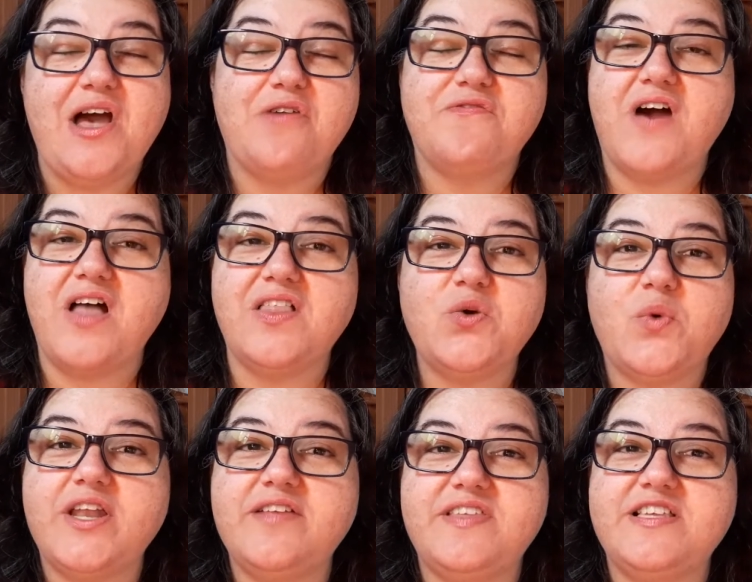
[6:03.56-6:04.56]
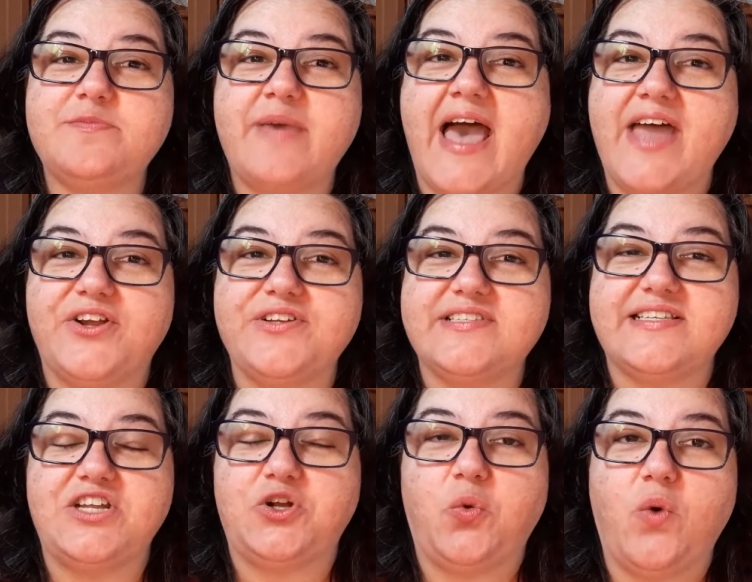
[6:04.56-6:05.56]
Follow one of these patterns
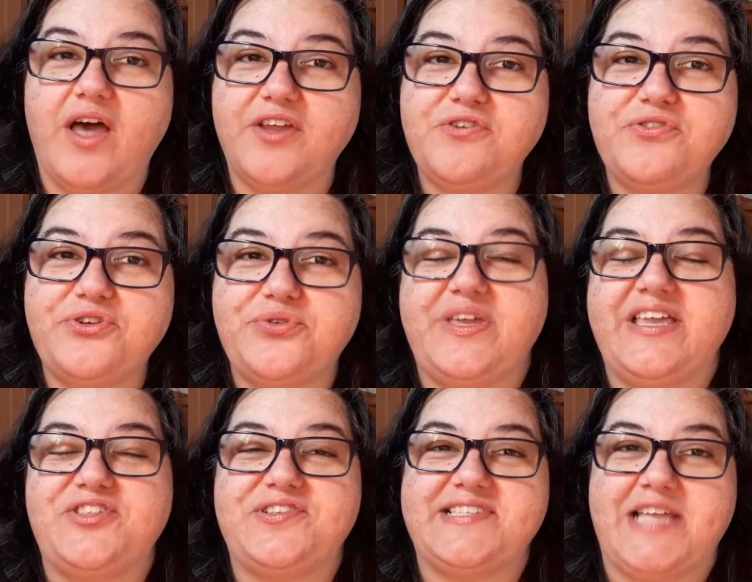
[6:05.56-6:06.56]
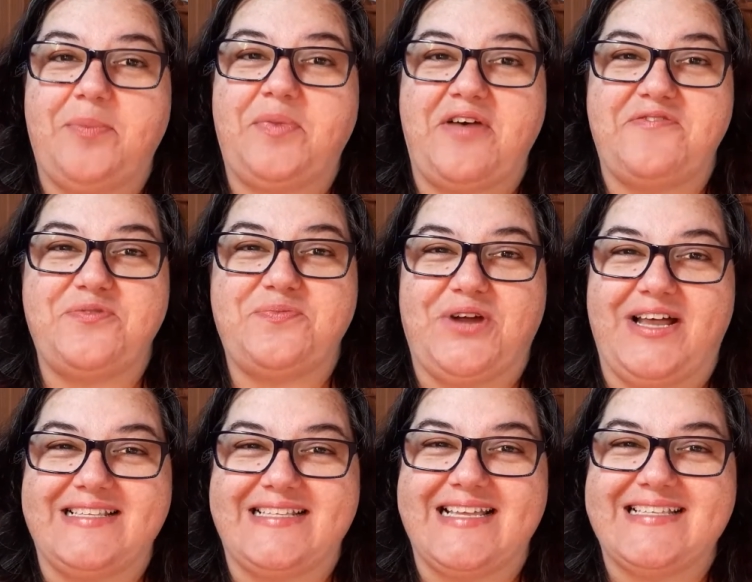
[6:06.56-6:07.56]
and it'll walk you through each step of the
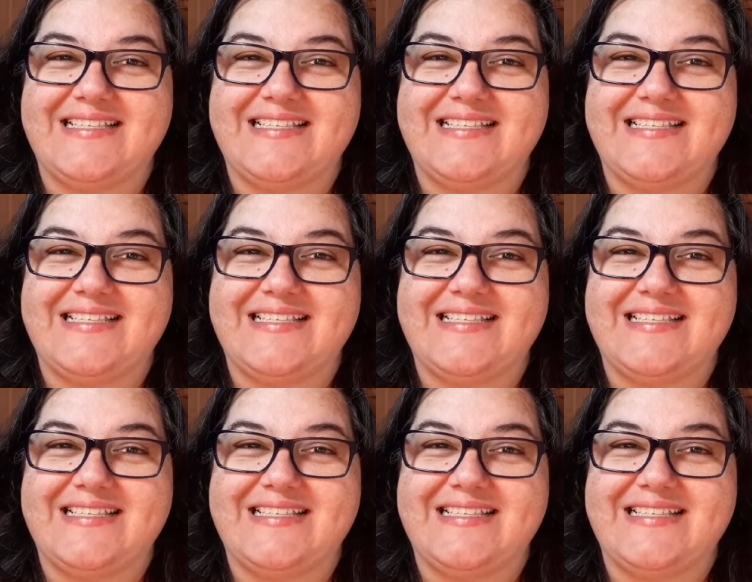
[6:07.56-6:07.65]
process.